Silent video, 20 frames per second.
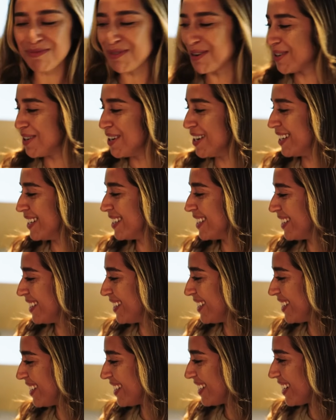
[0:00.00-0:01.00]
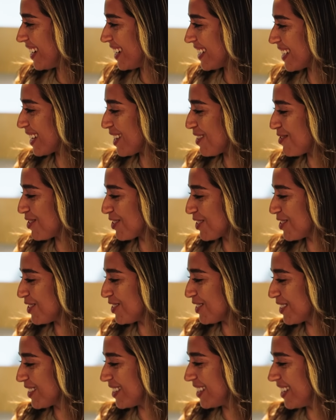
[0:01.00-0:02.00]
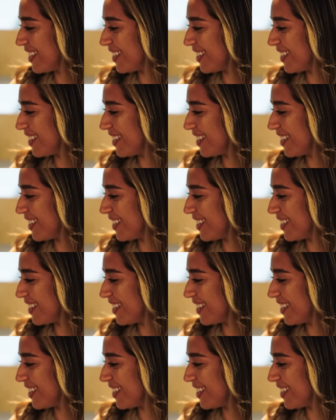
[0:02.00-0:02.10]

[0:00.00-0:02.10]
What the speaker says: but I think we're good.